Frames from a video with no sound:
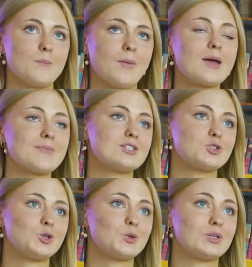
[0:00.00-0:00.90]
My
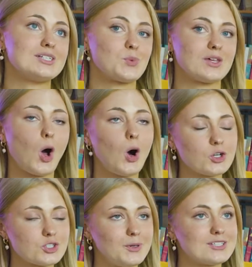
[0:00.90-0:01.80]
mentor was with
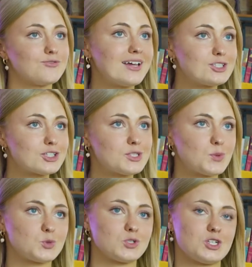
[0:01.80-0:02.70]
Octopus Ventures,
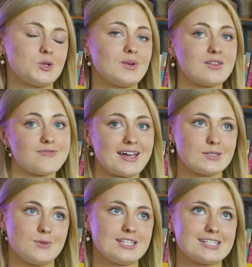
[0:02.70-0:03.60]
which was to do with
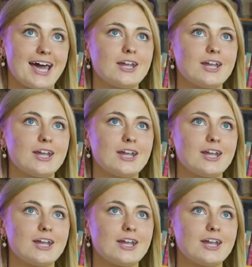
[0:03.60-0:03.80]
investments.